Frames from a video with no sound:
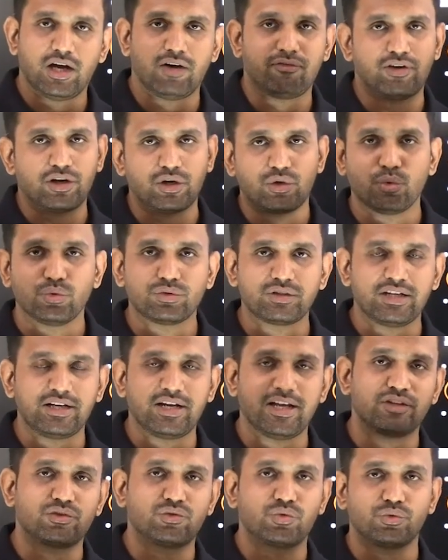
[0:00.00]
for 2-3
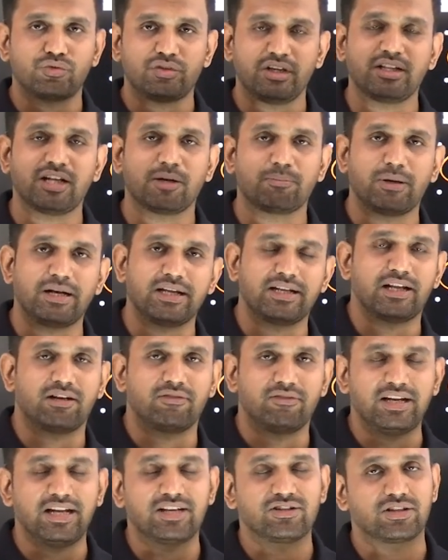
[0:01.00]
days to see that particular
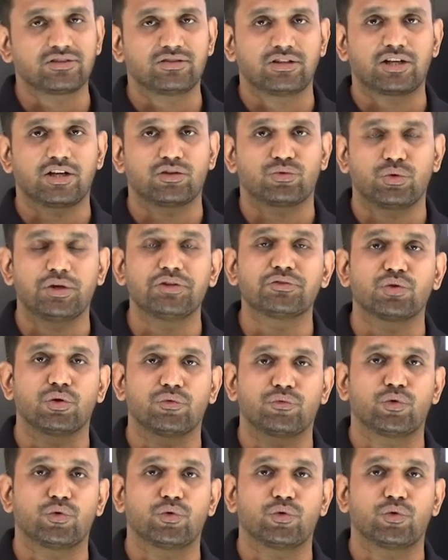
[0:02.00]
village, etc., so and so